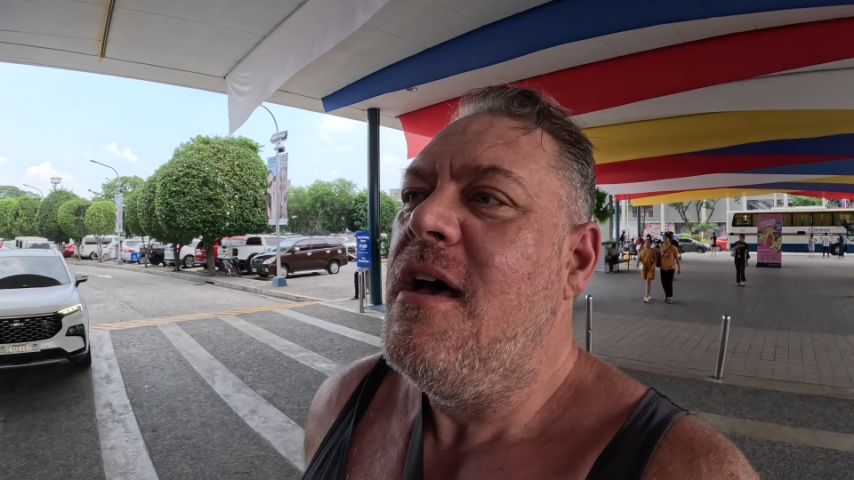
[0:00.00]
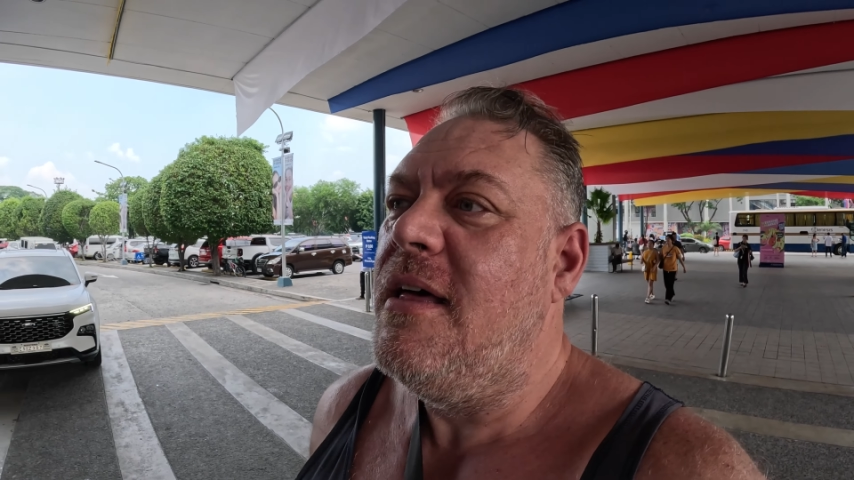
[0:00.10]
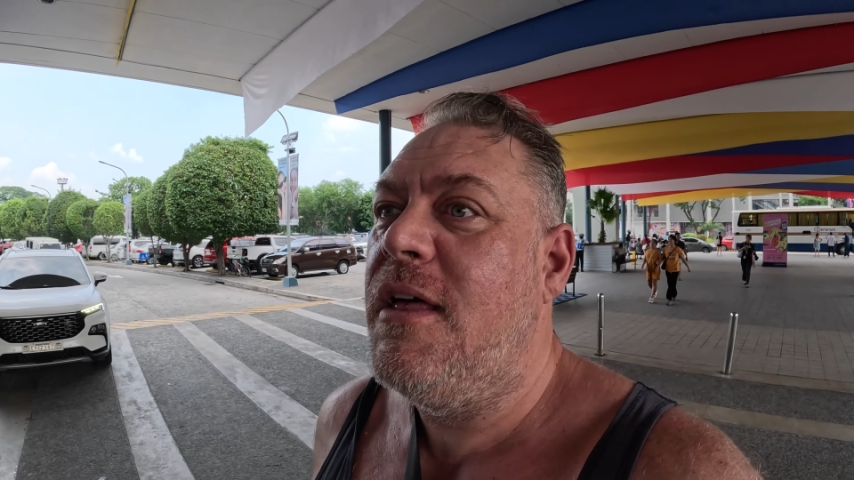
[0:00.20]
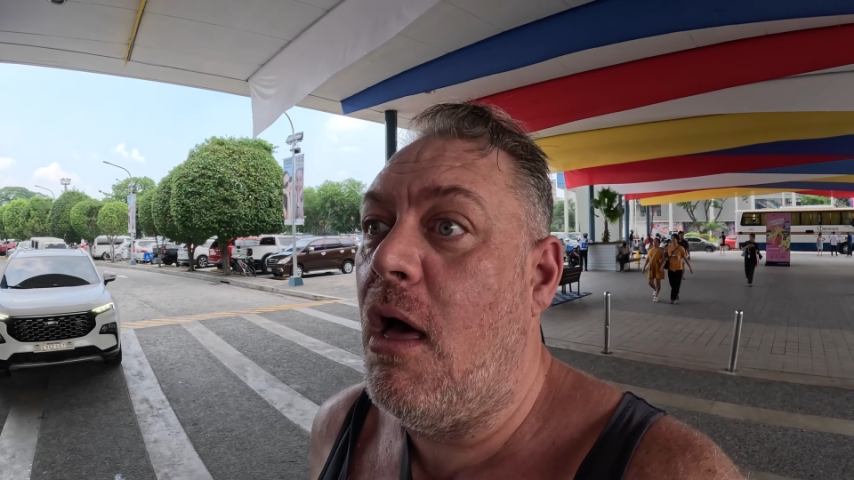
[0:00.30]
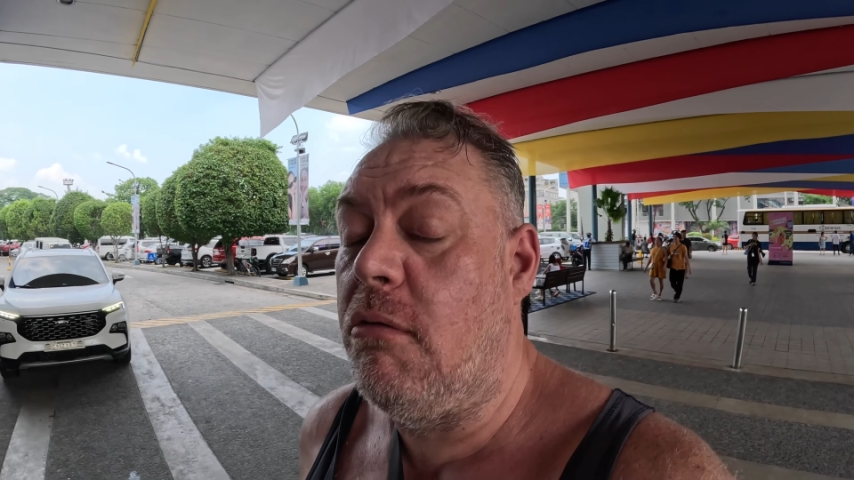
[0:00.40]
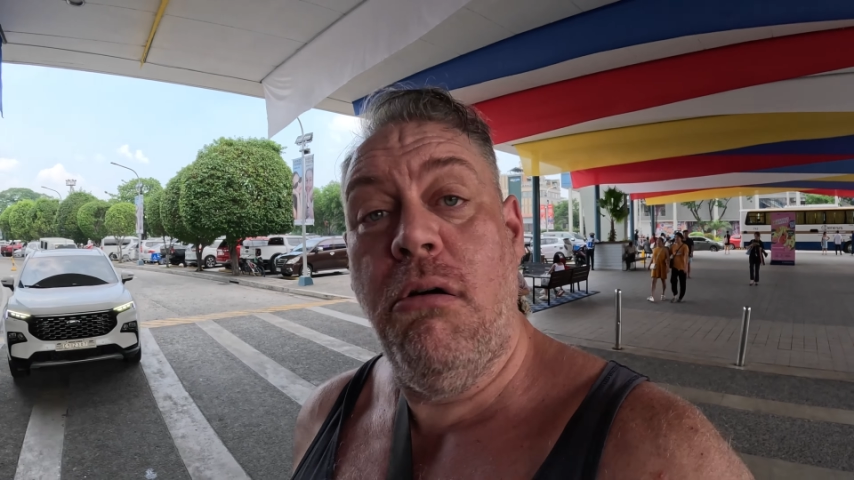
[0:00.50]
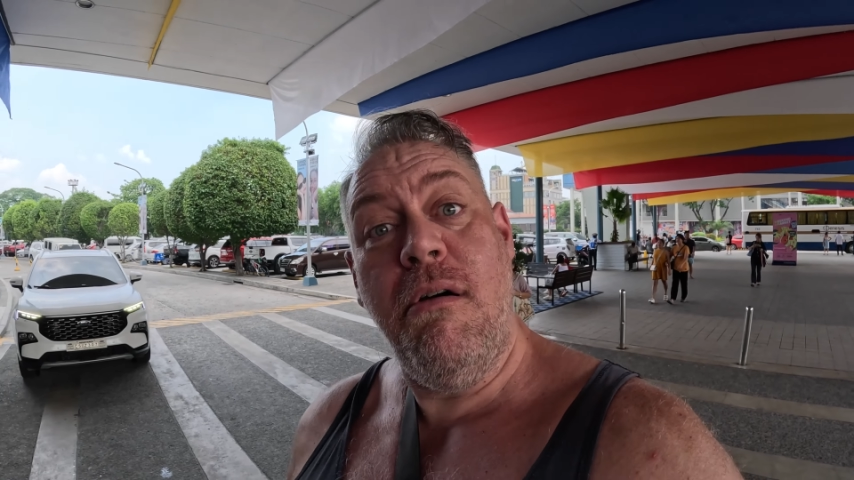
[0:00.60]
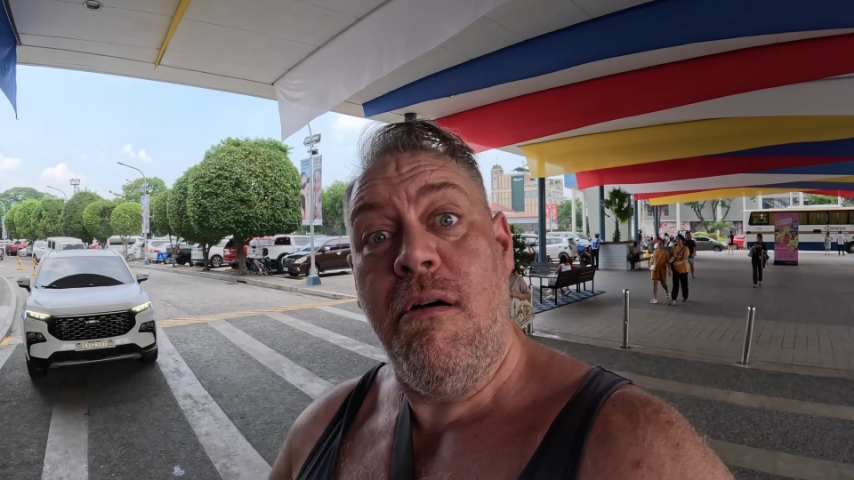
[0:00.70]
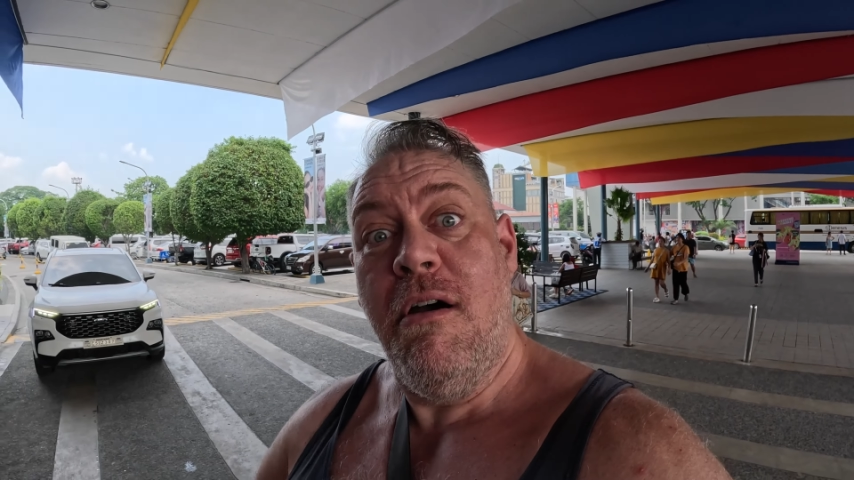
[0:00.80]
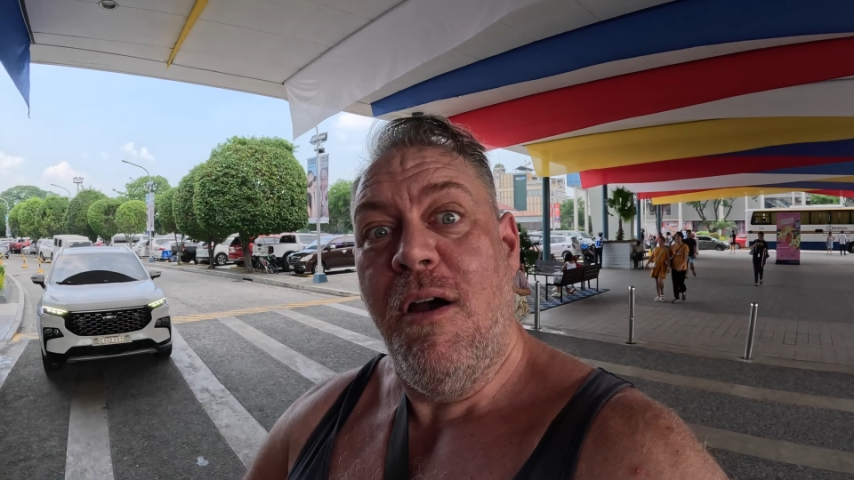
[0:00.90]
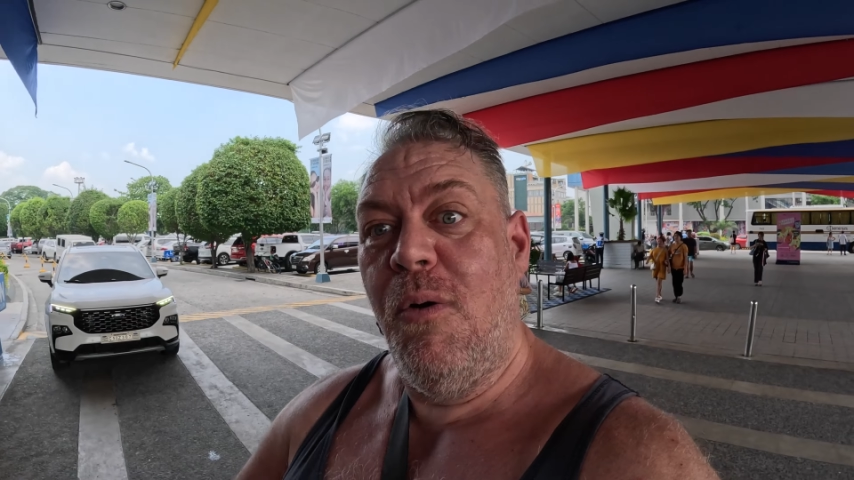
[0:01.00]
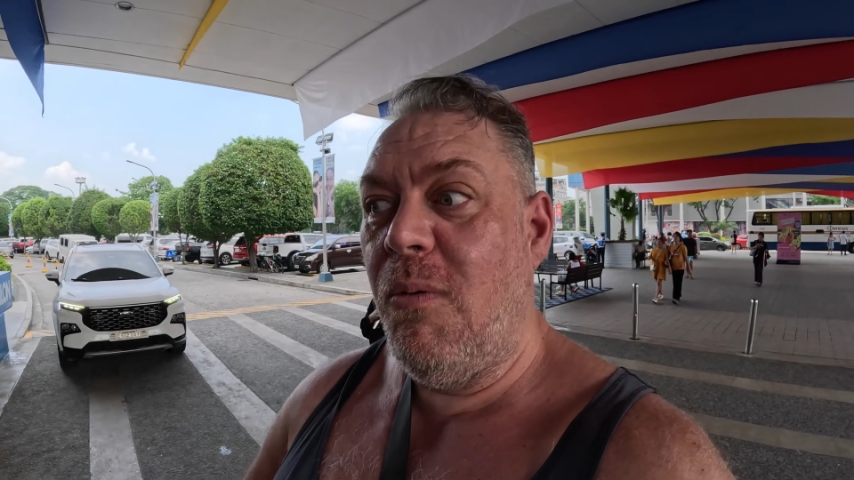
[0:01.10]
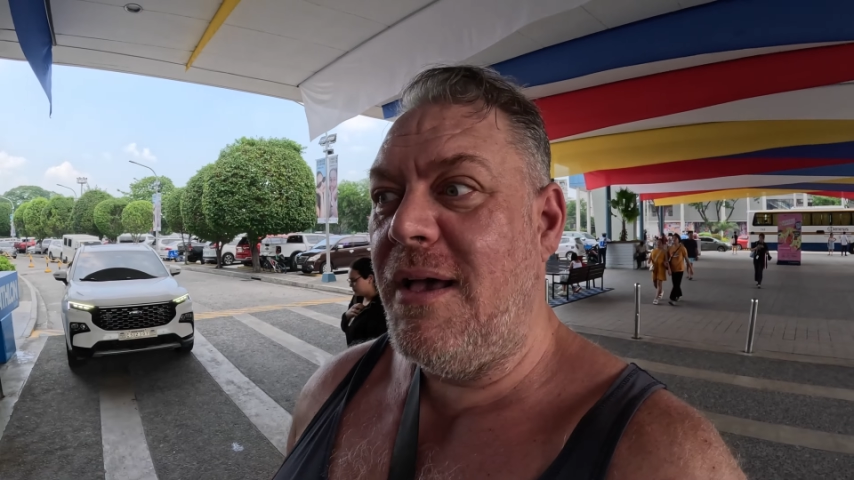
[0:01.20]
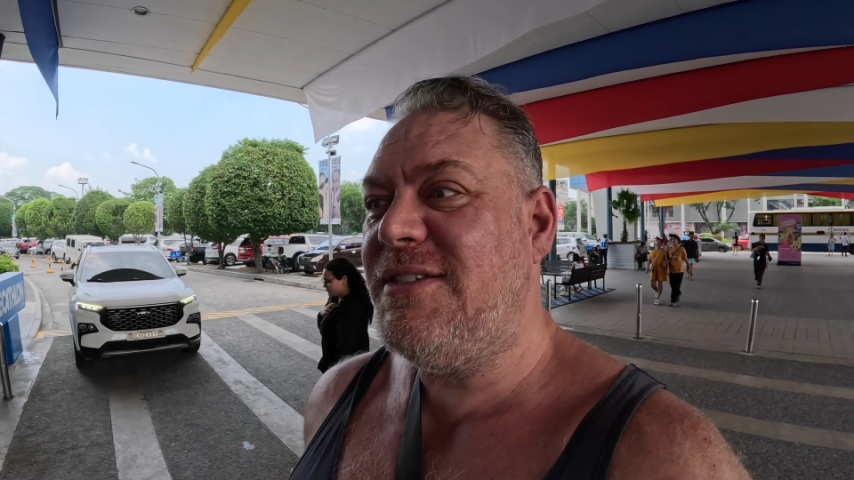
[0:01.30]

And they're like, well, well what